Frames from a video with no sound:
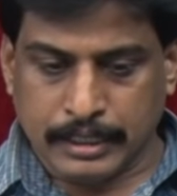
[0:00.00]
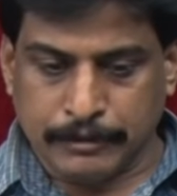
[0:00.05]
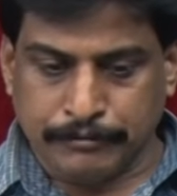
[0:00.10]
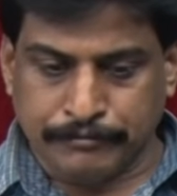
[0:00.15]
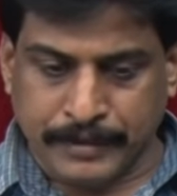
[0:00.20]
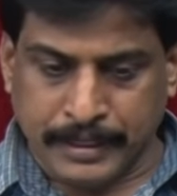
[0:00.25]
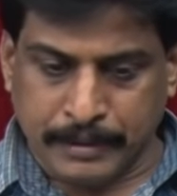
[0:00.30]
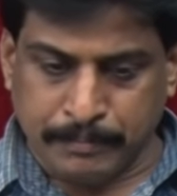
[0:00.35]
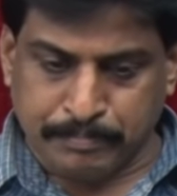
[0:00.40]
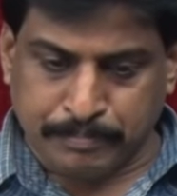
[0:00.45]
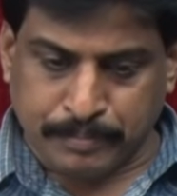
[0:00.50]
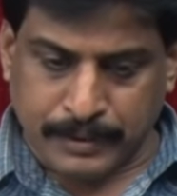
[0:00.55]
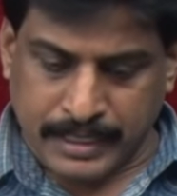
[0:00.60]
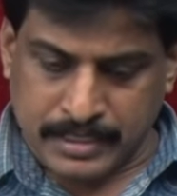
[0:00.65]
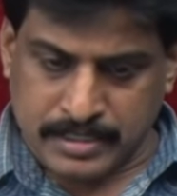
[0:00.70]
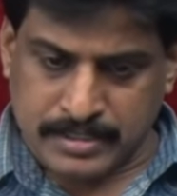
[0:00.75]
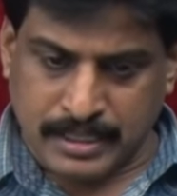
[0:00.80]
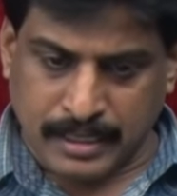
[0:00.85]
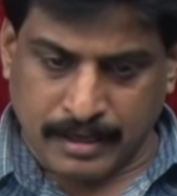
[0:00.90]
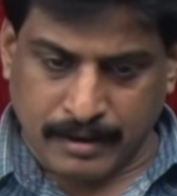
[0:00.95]
If I
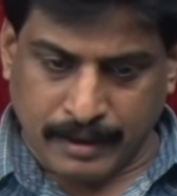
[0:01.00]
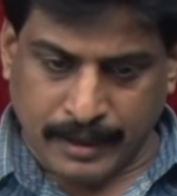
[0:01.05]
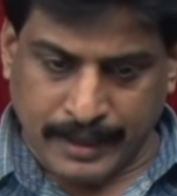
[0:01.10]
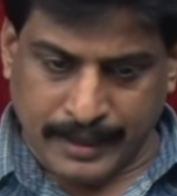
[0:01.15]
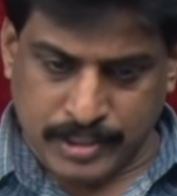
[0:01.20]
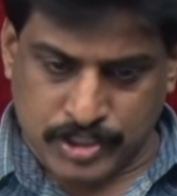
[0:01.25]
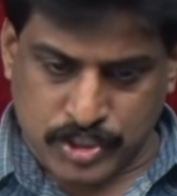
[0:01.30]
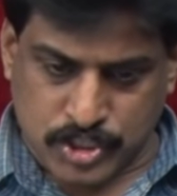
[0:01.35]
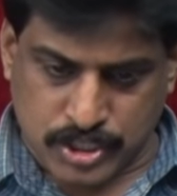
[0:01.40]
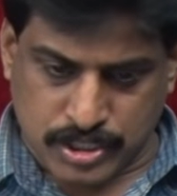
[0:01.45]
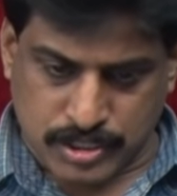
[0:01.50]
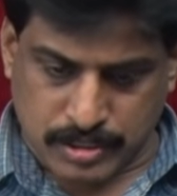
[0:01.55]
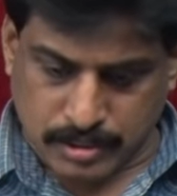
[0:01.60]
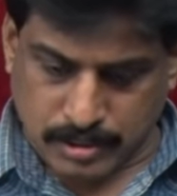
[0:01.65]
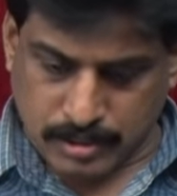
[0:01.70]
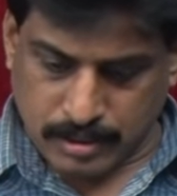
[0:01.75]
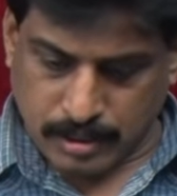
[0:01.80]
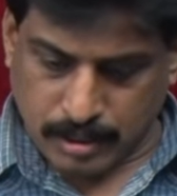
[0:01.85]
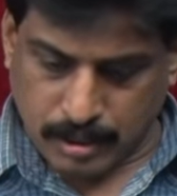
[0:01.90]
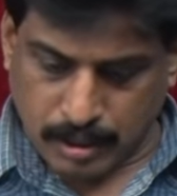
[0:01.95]
press the range
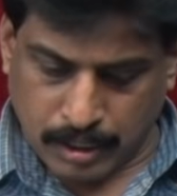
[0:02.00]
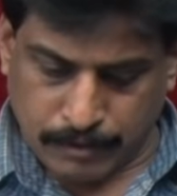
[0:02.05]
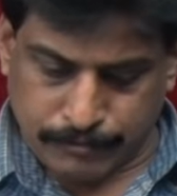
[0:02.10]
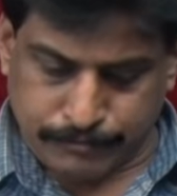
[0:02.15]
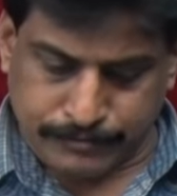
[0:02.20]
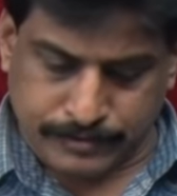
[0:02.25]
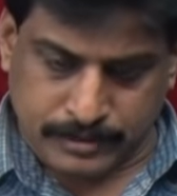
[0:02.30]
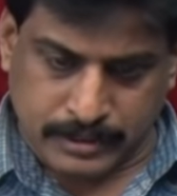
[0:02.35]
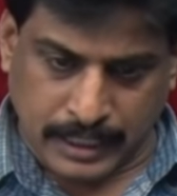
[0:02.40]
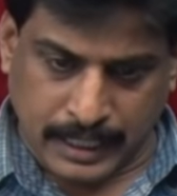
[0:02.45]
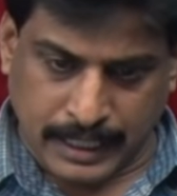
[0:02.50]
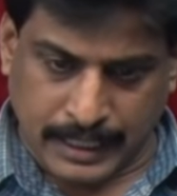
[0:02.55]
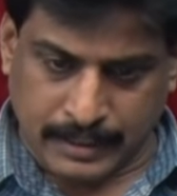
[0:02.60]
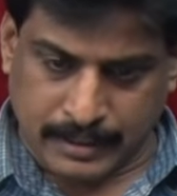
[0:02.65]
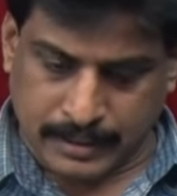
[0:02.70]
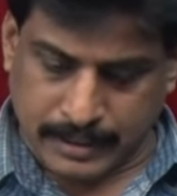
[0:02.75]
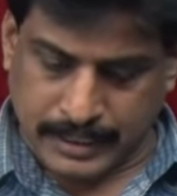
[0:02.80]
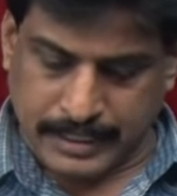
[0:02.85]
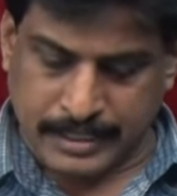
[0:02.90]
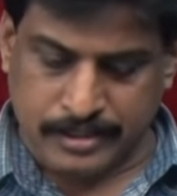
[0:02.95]
of
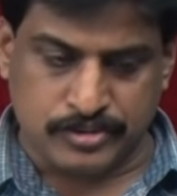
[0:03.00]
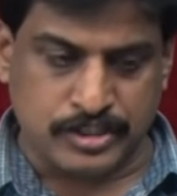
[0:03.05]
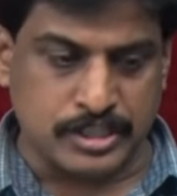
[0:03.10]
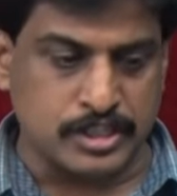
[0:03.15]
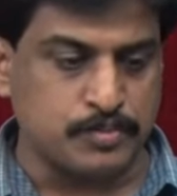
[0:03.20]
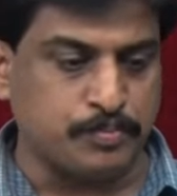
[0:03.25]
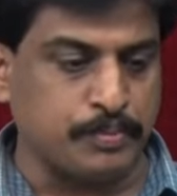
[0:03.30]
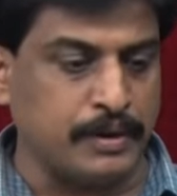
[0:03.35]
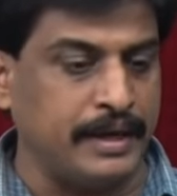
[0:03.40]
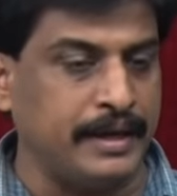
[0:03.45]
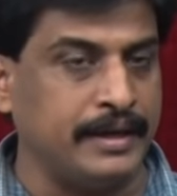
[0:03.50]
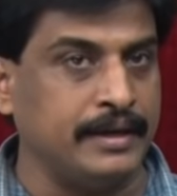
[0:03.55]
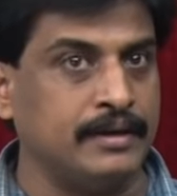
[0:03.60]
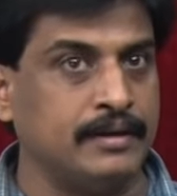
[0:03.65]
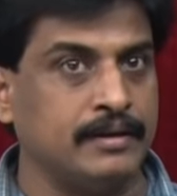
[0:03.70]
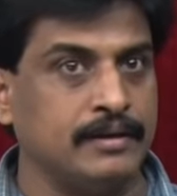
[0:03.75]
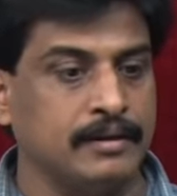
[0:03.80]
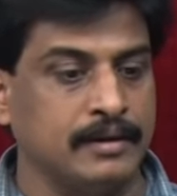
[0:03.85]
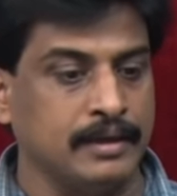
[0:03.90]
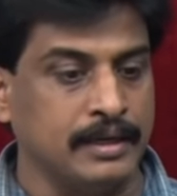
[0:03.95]
that, it is displaying
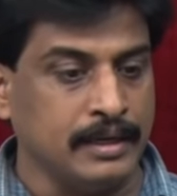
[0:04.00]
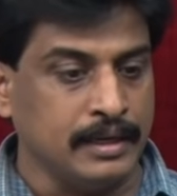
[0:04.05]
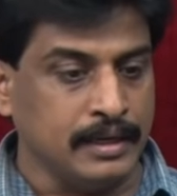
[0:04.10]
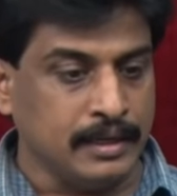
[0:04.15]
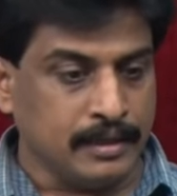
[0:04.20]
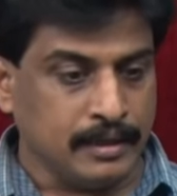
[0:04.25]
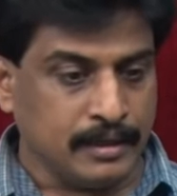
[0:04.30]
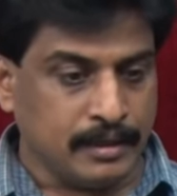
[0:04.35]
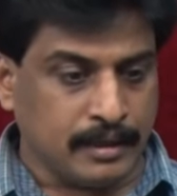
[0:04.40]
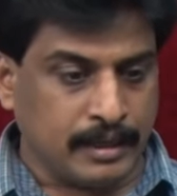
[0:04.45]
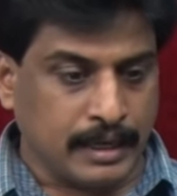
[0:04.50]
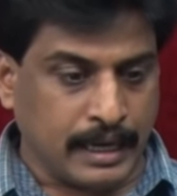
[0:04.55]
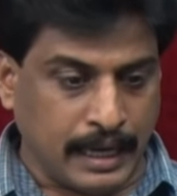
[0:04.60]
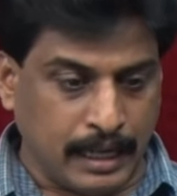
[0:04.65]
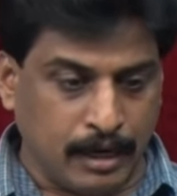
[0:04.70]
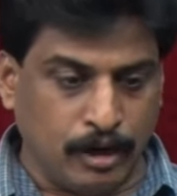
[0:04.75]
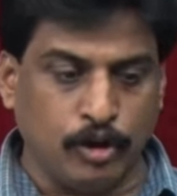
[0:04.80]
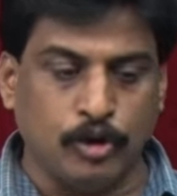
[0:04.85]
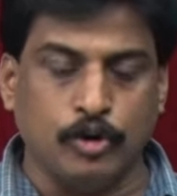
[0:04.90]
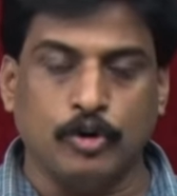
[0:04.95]

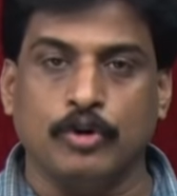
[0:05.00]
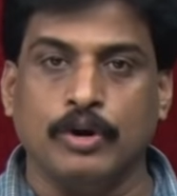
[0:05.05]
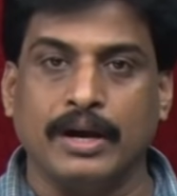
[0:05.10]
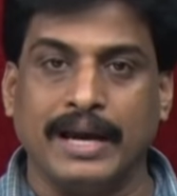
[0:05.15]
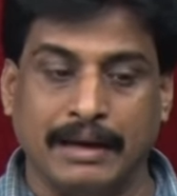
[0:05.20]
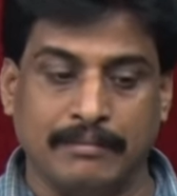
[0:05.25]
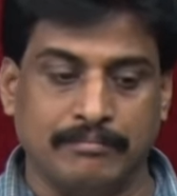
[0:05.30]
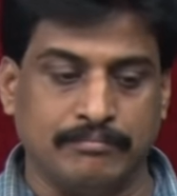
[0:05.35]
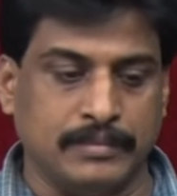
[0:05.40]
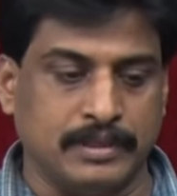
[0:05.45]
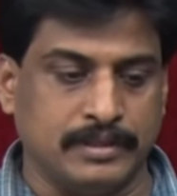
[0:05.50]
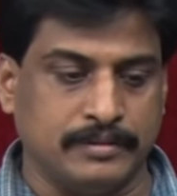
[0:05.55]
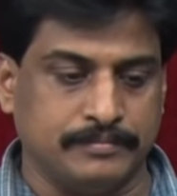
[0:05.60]
hello M.